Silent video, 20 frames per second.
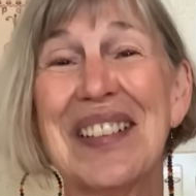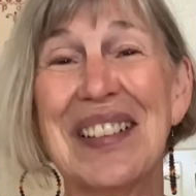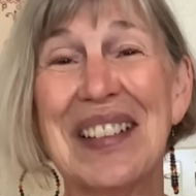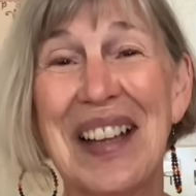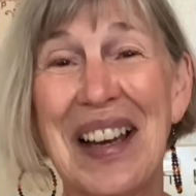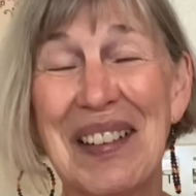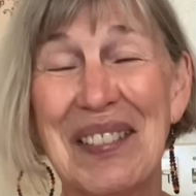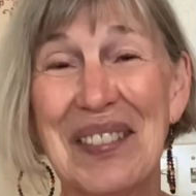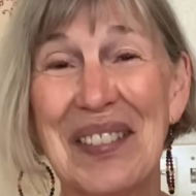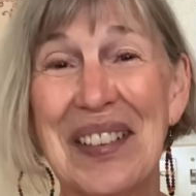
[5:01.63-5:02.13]

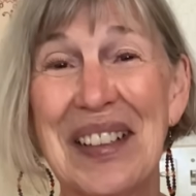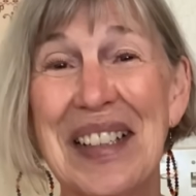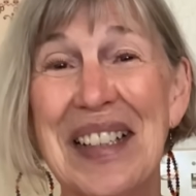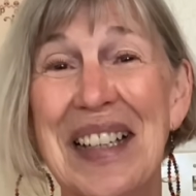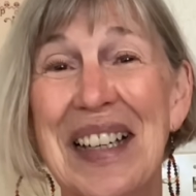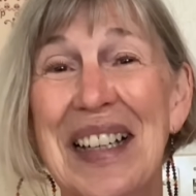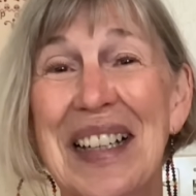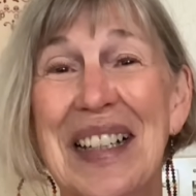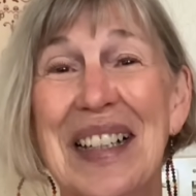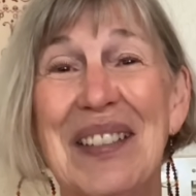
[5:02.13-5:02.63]

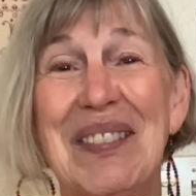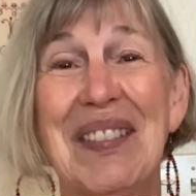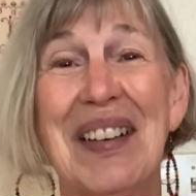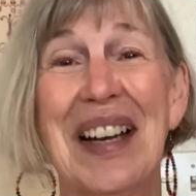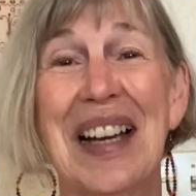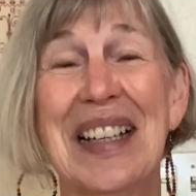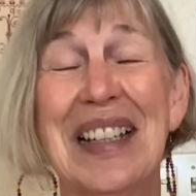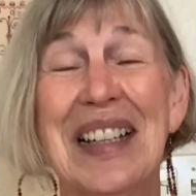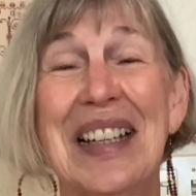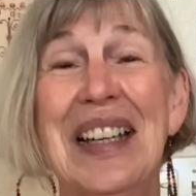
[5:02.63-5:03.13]
lovely.
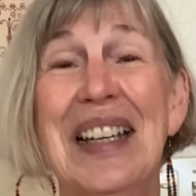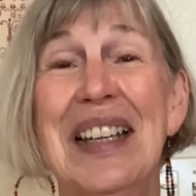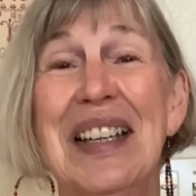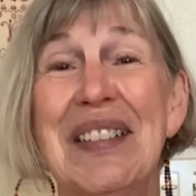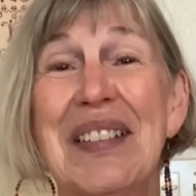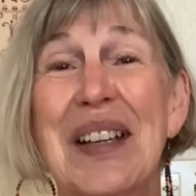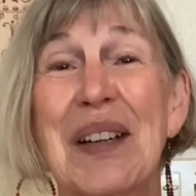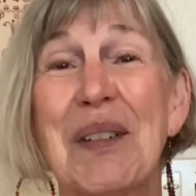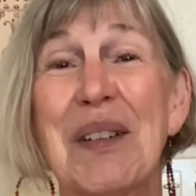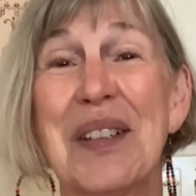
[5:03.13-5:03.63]

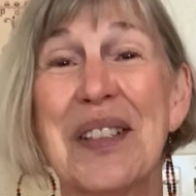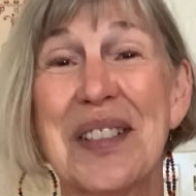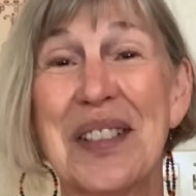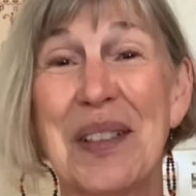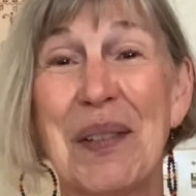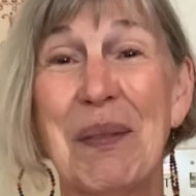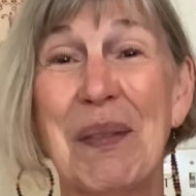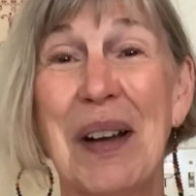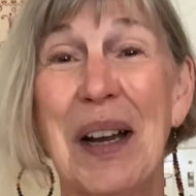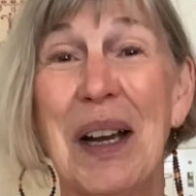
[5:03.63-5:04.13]
There were
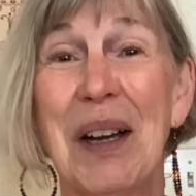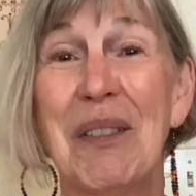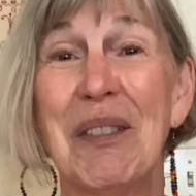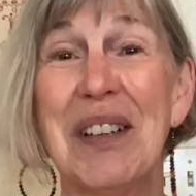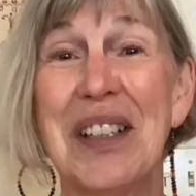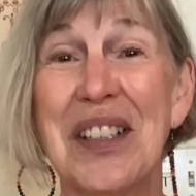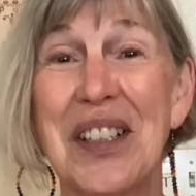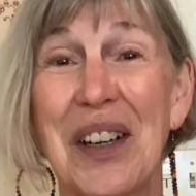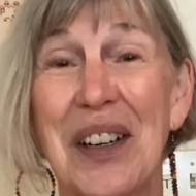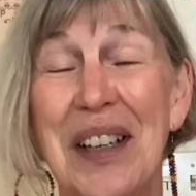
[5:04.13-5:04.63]
some
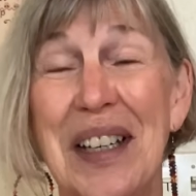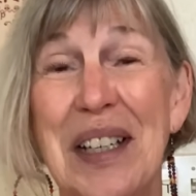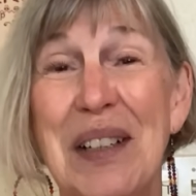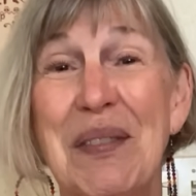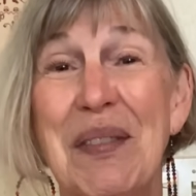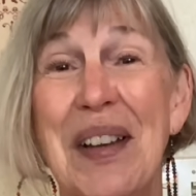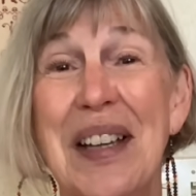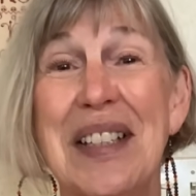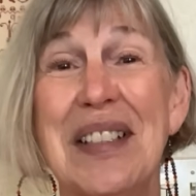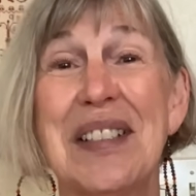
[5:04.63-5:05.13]
returning
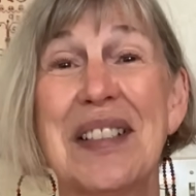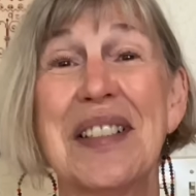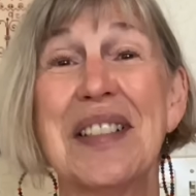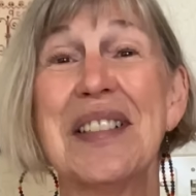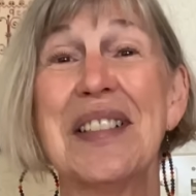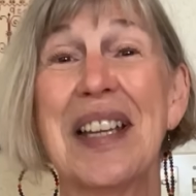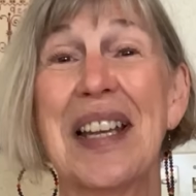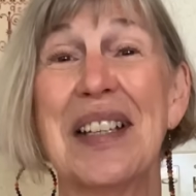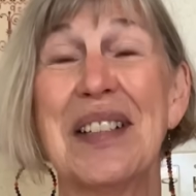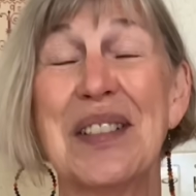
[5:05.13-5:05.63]

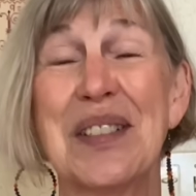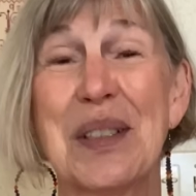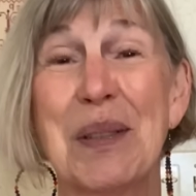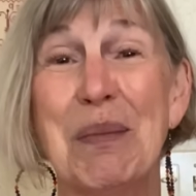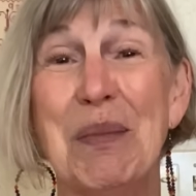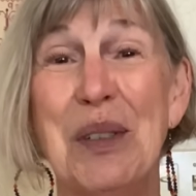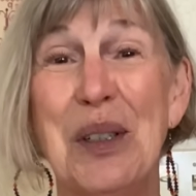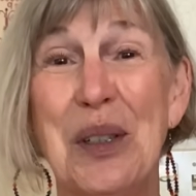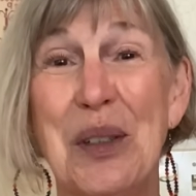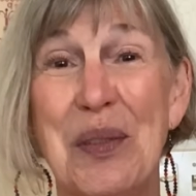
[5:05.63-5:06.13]
faces and
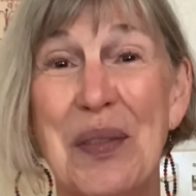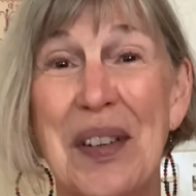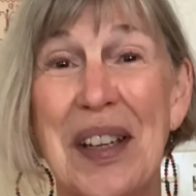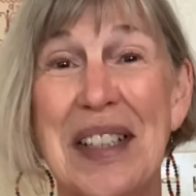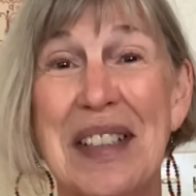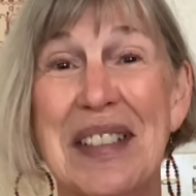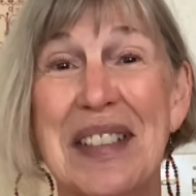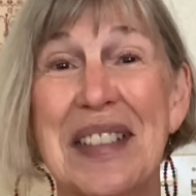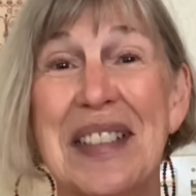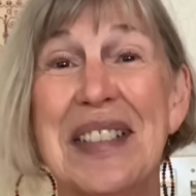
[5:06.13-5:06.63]
some new
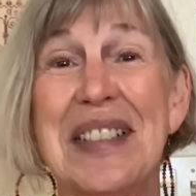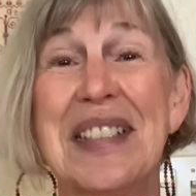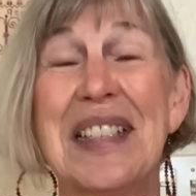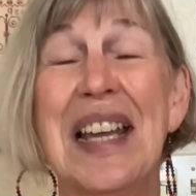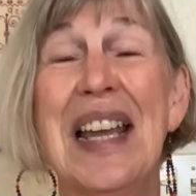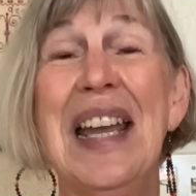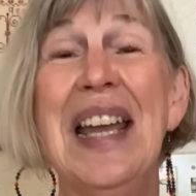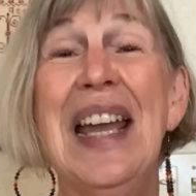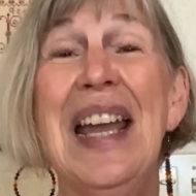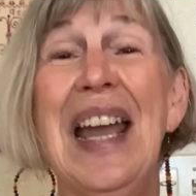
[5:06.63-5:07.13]
faces,
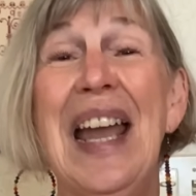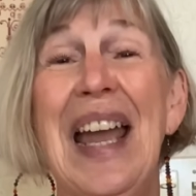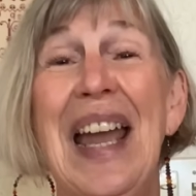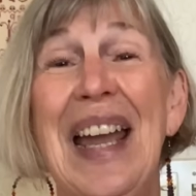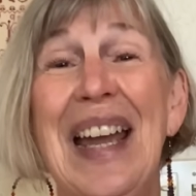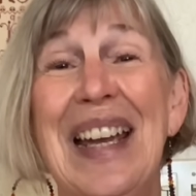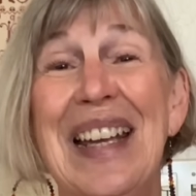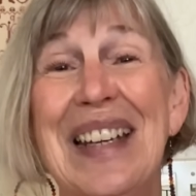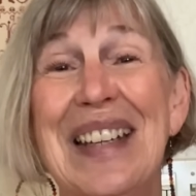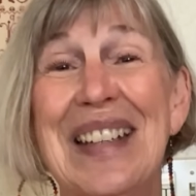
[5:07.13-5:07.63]

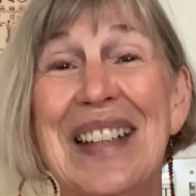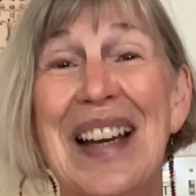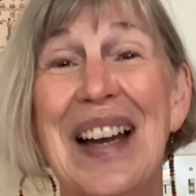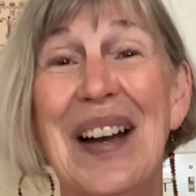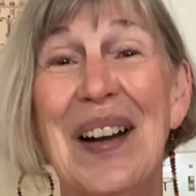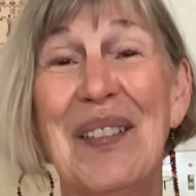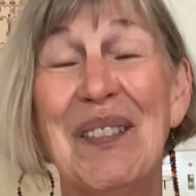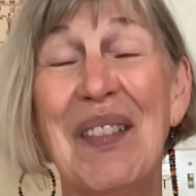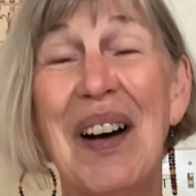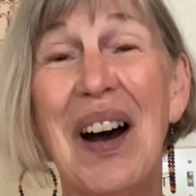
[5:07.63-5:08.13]
and
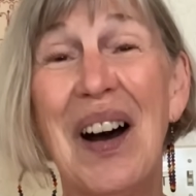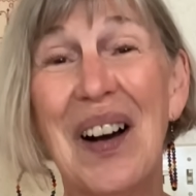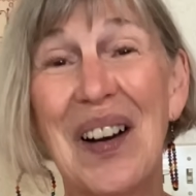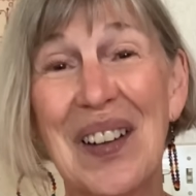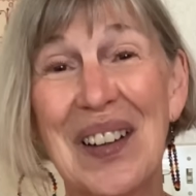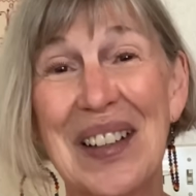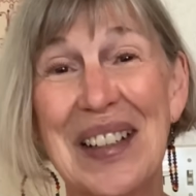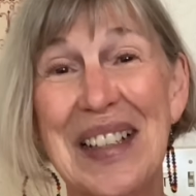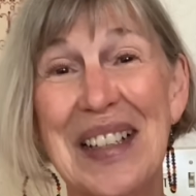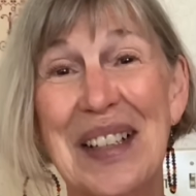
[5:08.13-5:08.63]

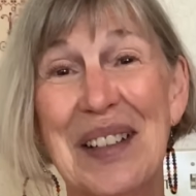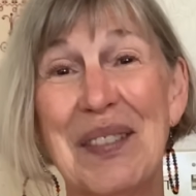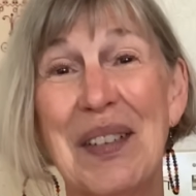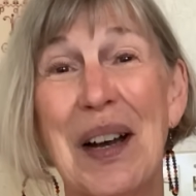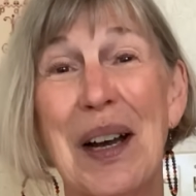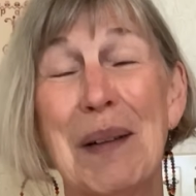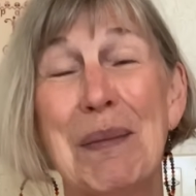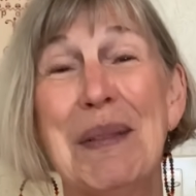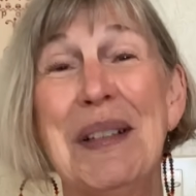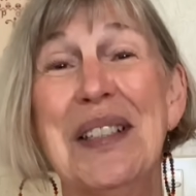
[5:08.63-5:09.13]
Holly of
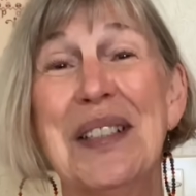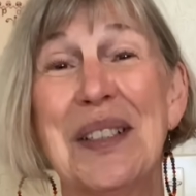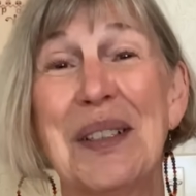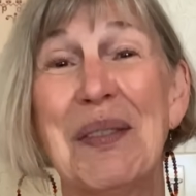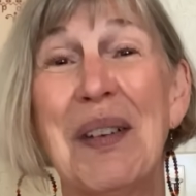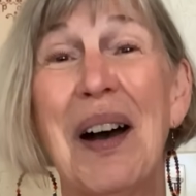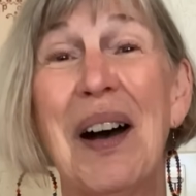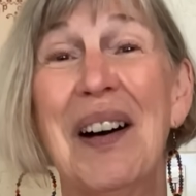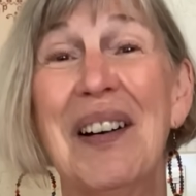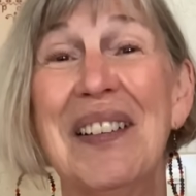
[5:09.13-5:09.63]
Hobbies of
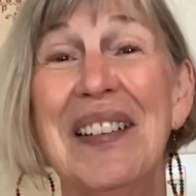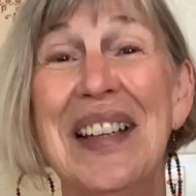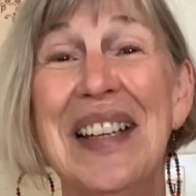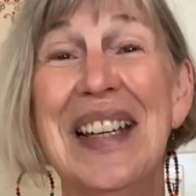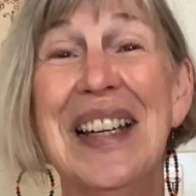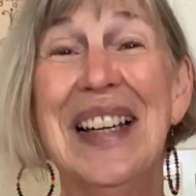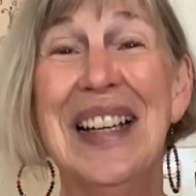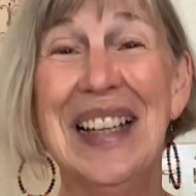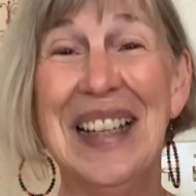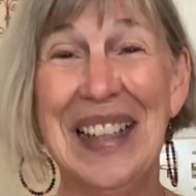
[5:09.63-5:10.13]
Holly
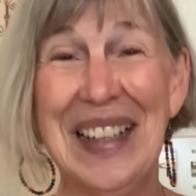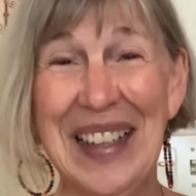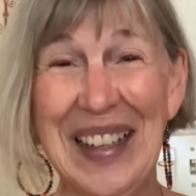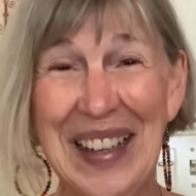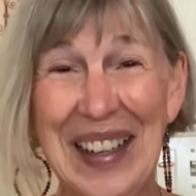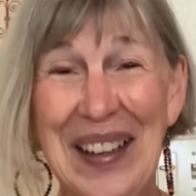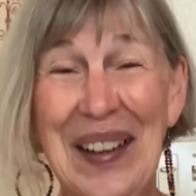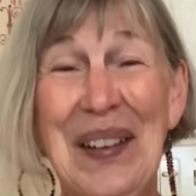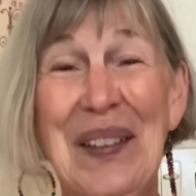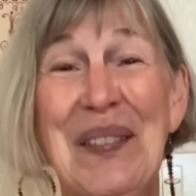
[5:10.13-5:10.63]

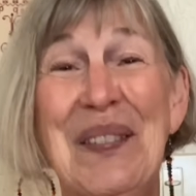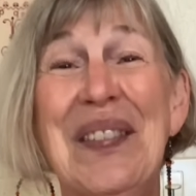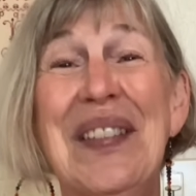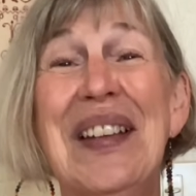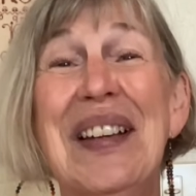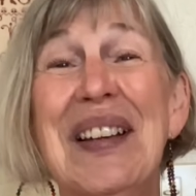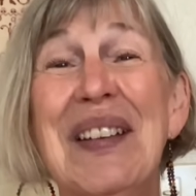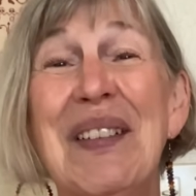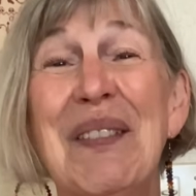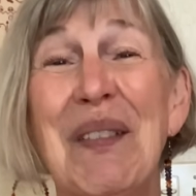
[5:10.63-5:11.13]

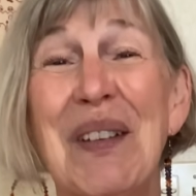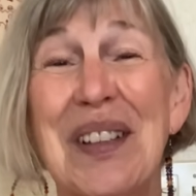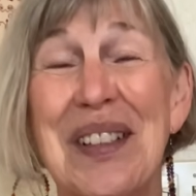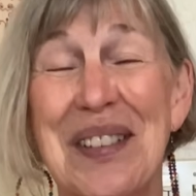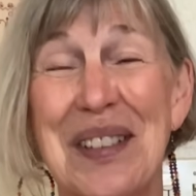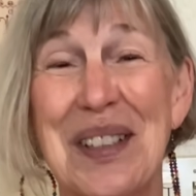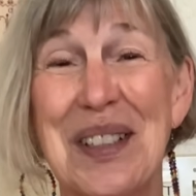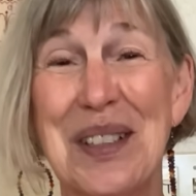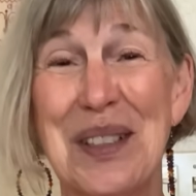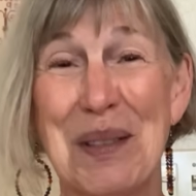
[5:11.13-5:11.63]
was
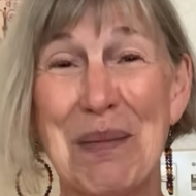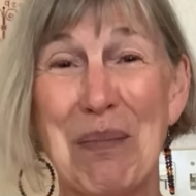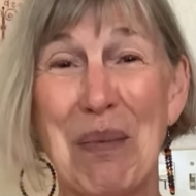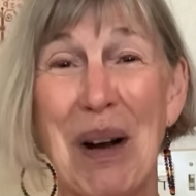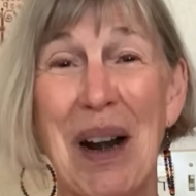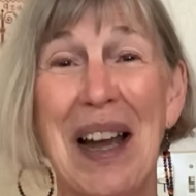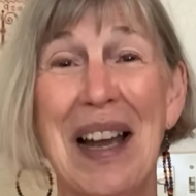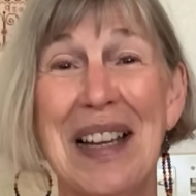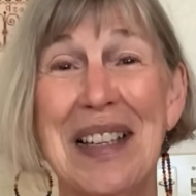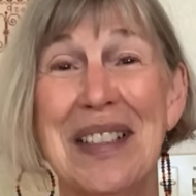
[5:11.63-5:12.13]
the
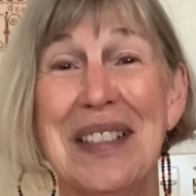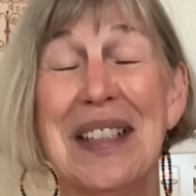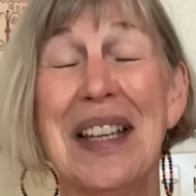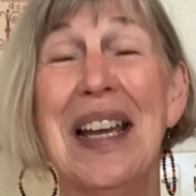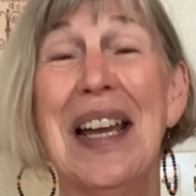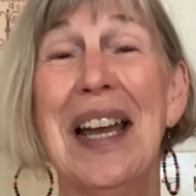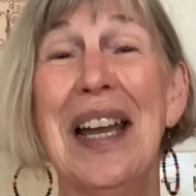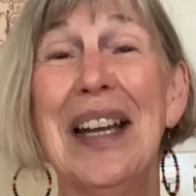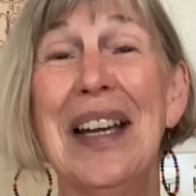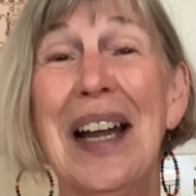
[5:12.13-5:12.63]
surprise.
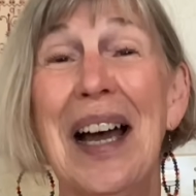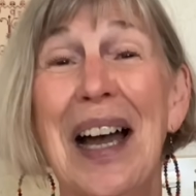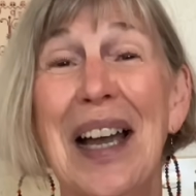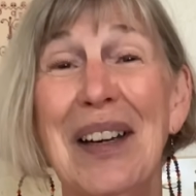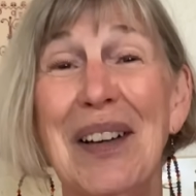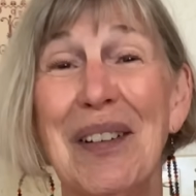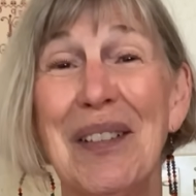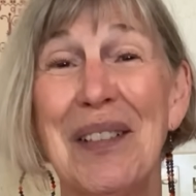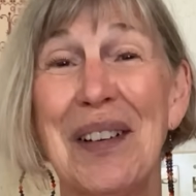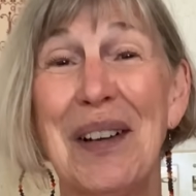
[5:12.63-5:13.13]
And I
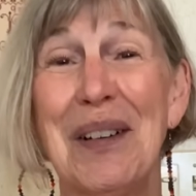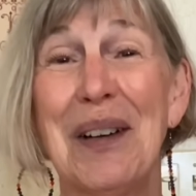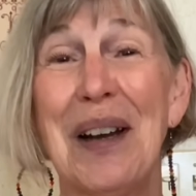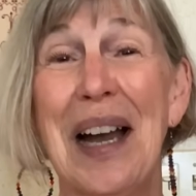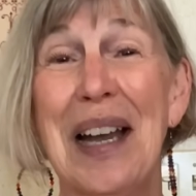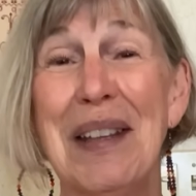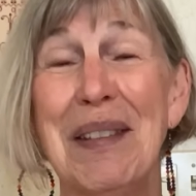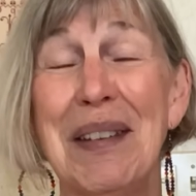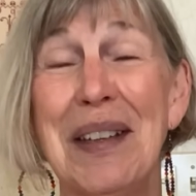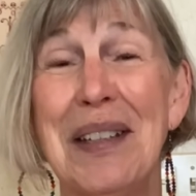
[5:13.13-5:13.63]
don't know,
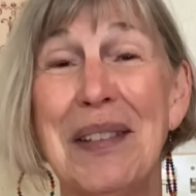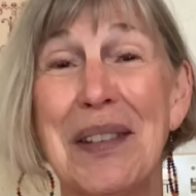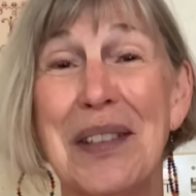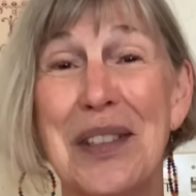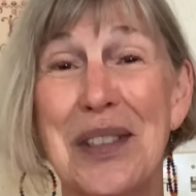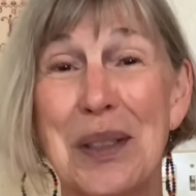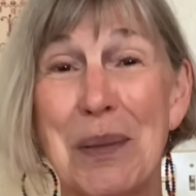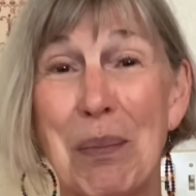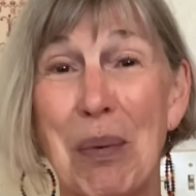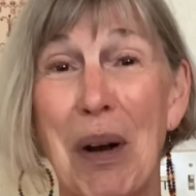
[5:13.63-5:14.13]
I think the
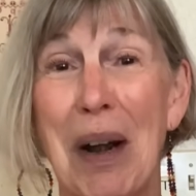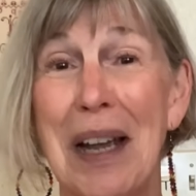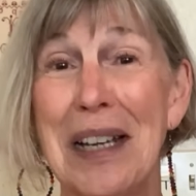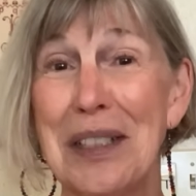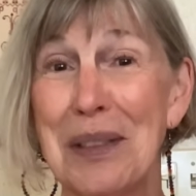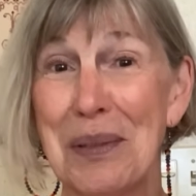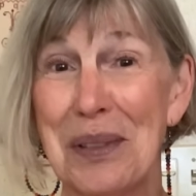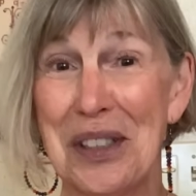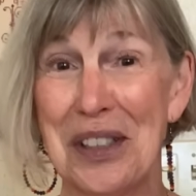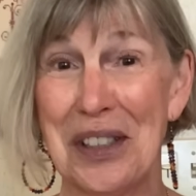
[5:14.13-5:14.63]

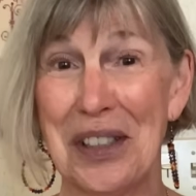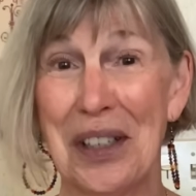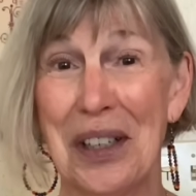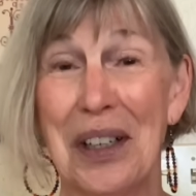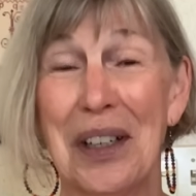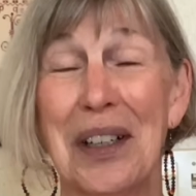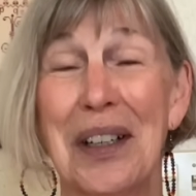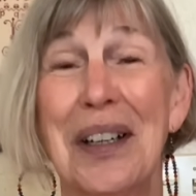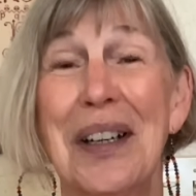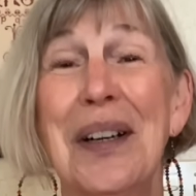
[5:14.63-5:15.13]
surprise was to
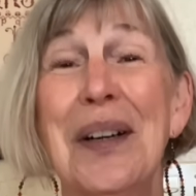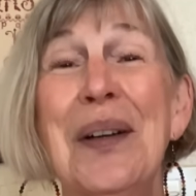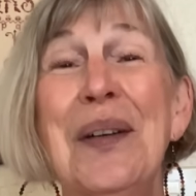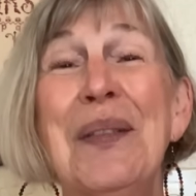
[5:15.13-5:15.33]
her